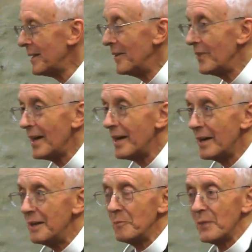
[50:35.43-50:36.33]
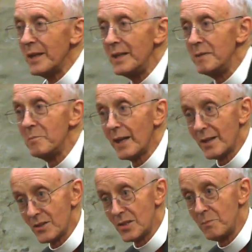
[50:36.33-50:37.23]
and there he
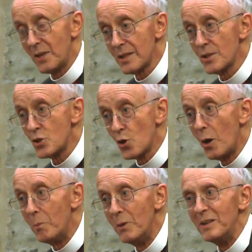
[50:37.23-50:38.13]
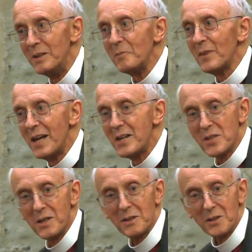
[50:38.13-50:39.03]
makes him get a job as
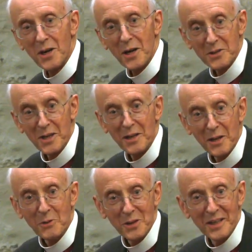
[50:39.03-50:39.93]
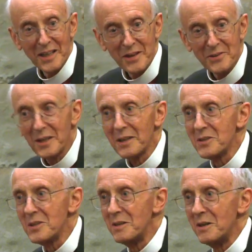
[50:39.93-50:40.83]
a gardener locally, I think,
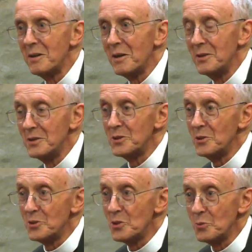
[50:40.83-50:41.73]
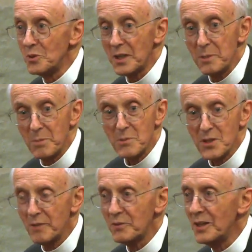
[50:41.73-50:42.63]
to keep
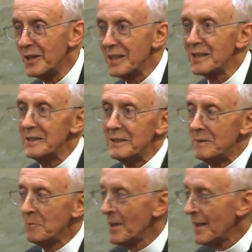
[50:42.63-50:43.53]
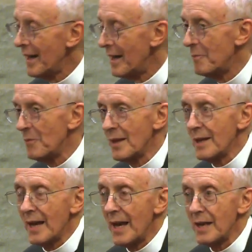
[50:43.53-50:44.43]
himself going.
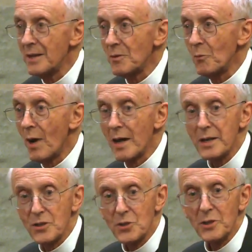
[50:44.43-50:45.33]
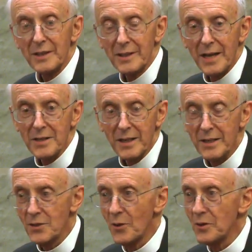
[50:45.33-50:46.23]
And while he's doing that,
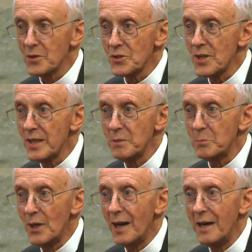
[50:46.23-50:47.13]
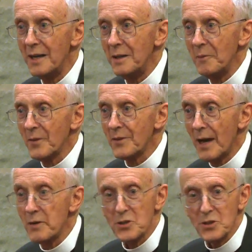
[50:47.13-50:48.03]
he's got to say the prayer
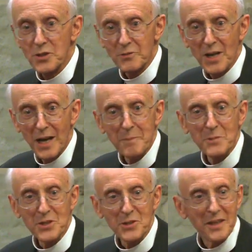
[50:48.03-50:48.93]
thousands of times.